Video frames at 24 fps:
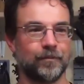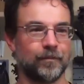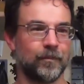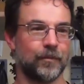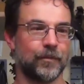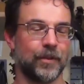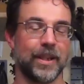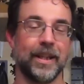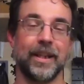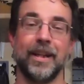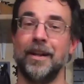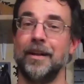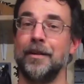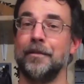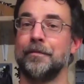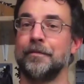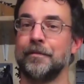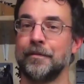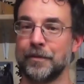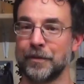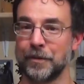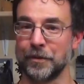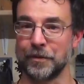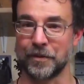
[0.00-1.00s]
we have,
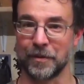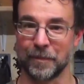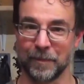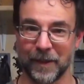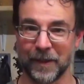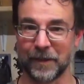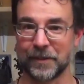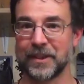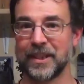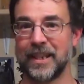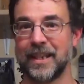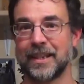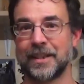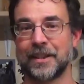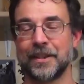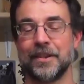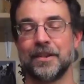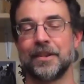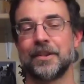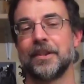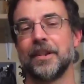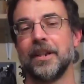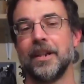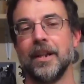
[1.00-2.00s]
of course, the bolt
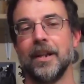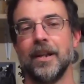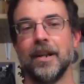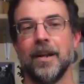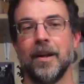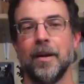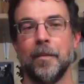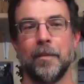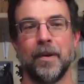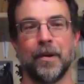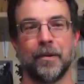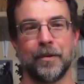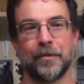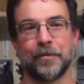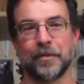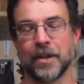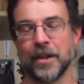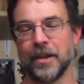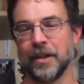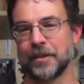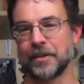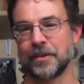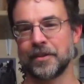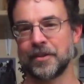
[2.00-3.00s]
actions, but we've
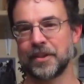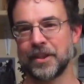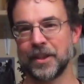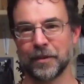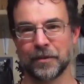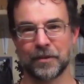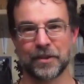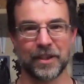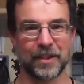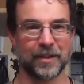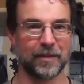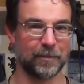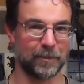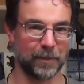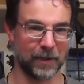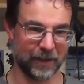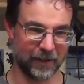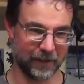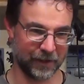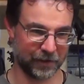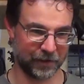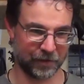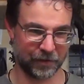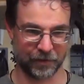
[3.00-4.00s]
got tilting
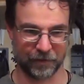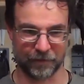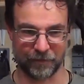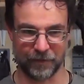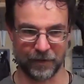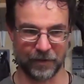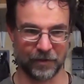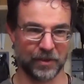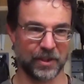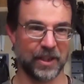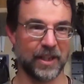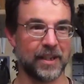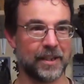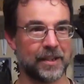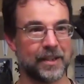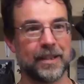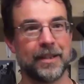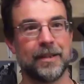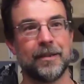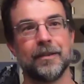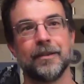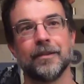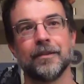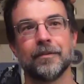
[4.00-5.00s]
blocks,
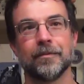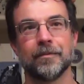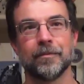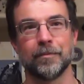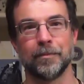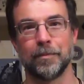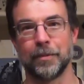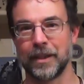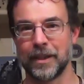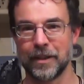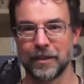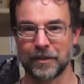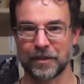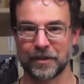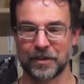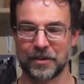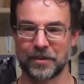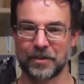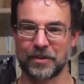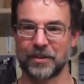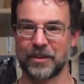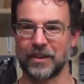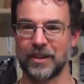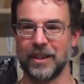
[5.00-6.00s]
rotating
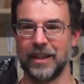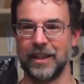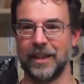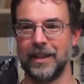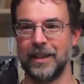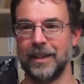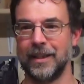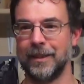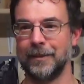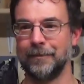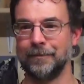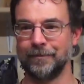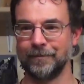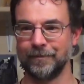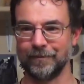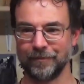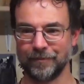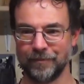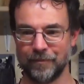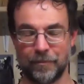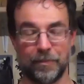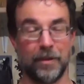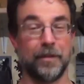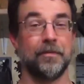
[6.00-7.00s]
blocks,
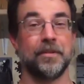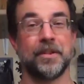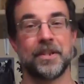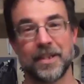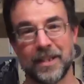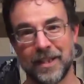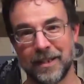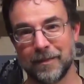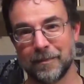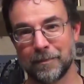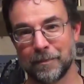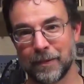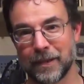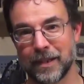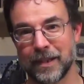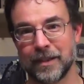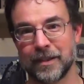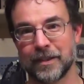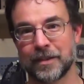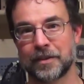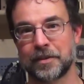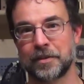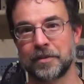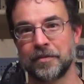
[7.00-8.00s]
pivoting
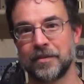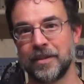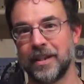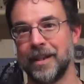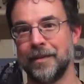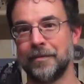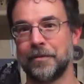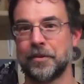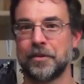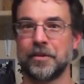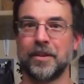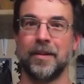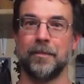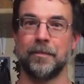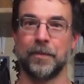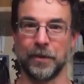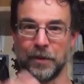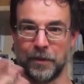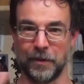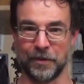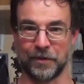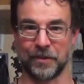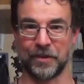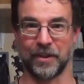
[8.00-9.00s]
blocks. We have
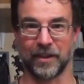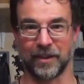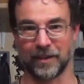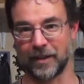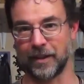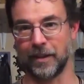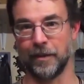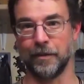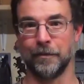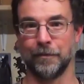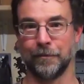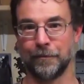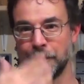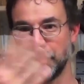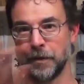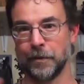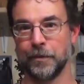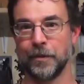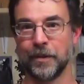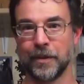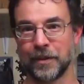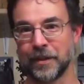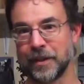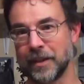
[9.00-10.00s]
trapdoors that go
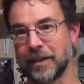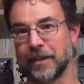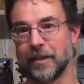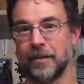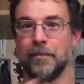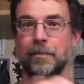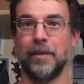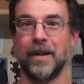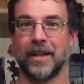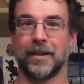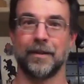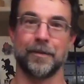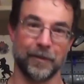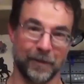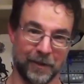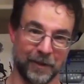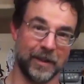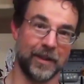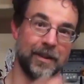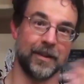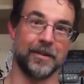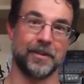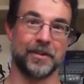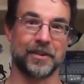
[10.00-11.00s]
forward, that go backward,
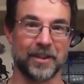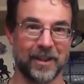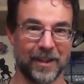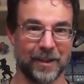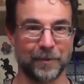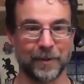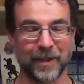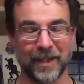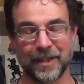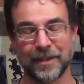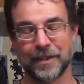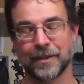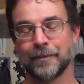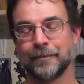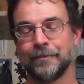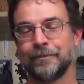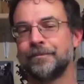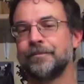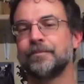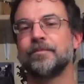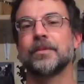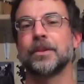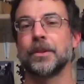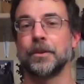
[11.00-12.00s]
that go sideways,
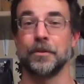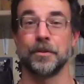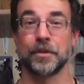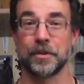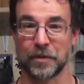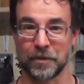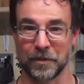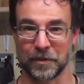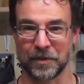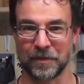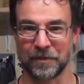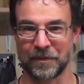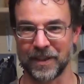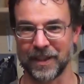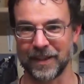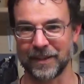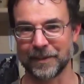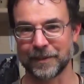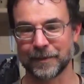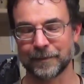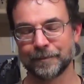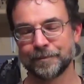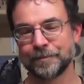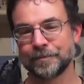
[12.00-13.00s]
all sorts of
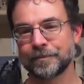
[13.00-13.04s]
things.